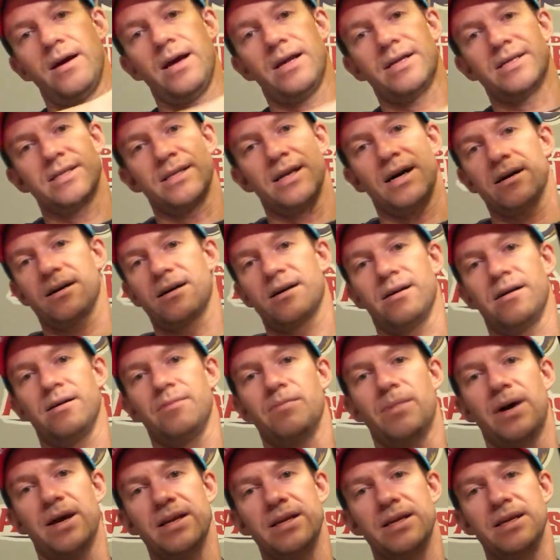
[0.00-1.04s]
it's not,
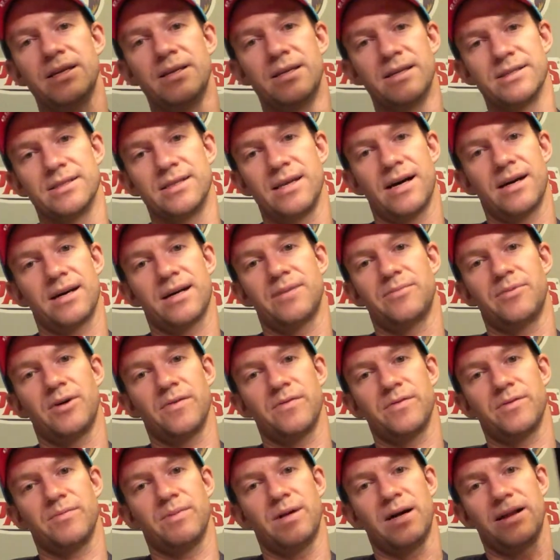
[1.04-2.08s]
my knee does not come
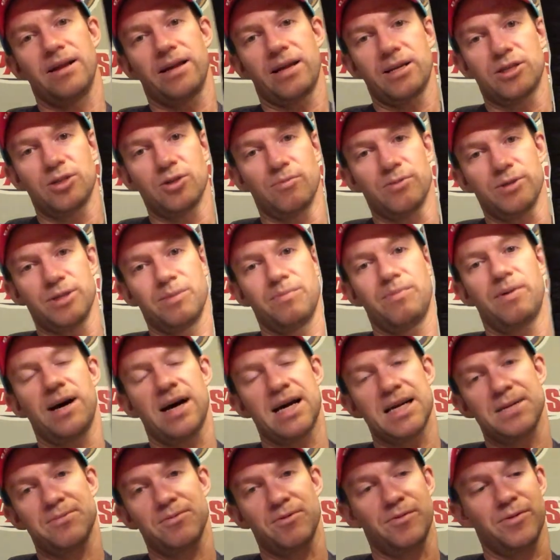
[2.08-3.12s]
off the block. Like, it's almost
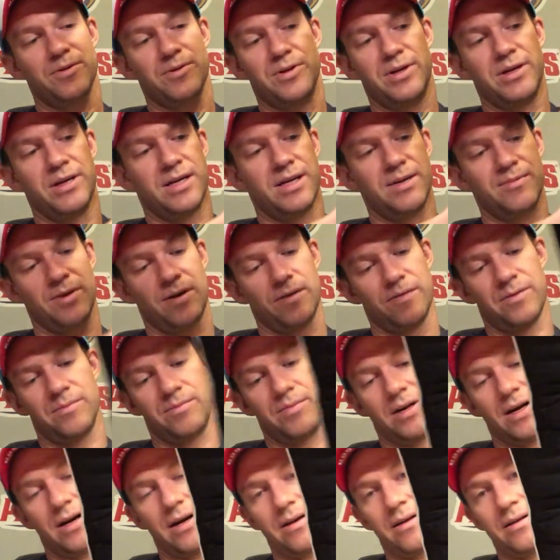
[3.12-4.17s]
impossible for your knee to come off the
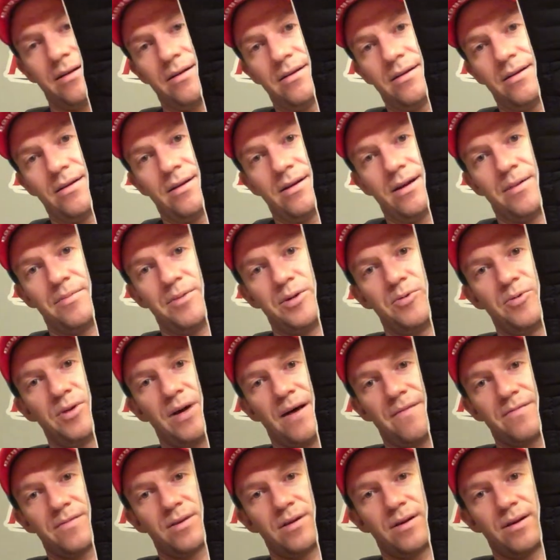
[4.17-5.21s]
block. You'd
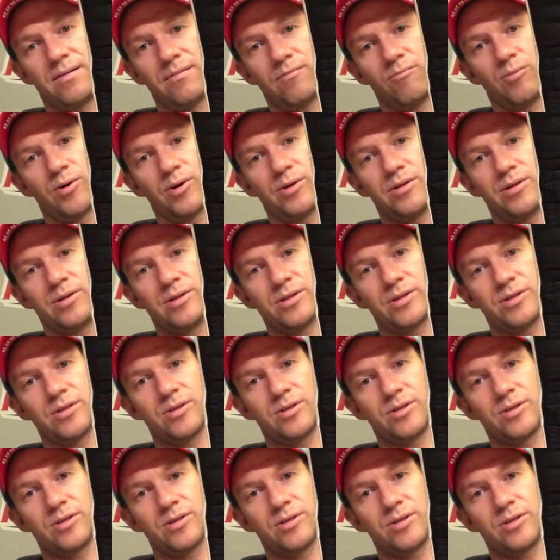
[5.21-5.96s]
have to wear this